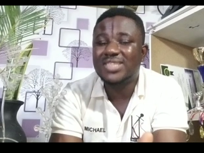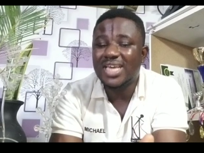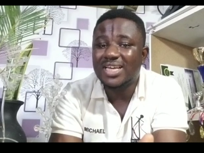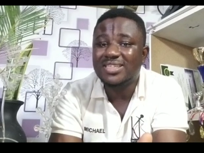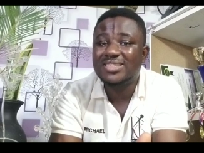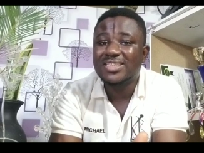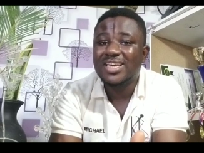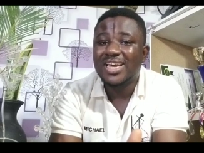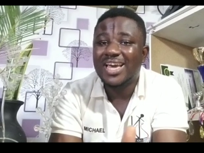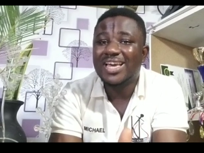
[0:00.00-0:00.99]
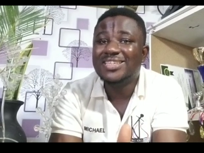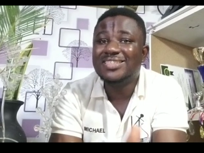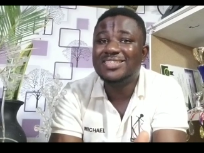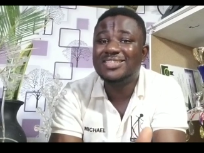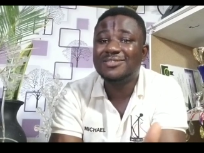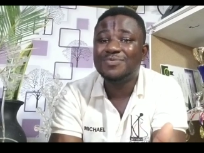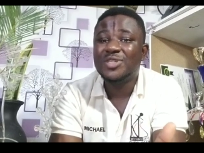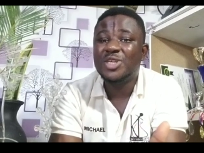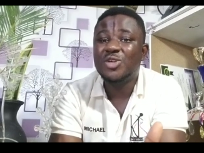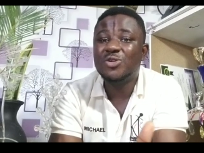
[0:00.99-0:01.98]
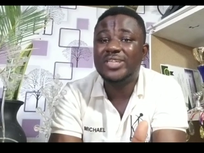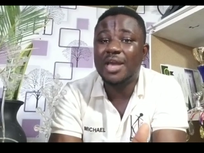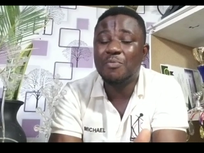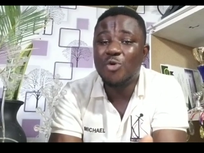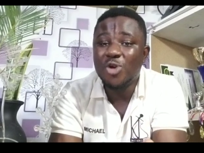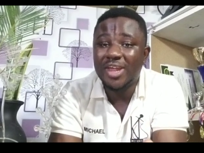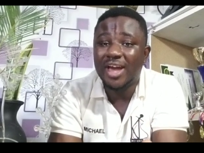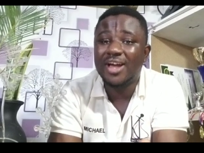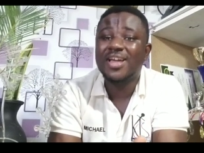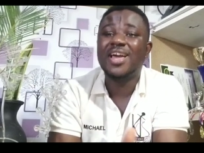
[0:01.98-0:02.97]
thinks is eudaimonia.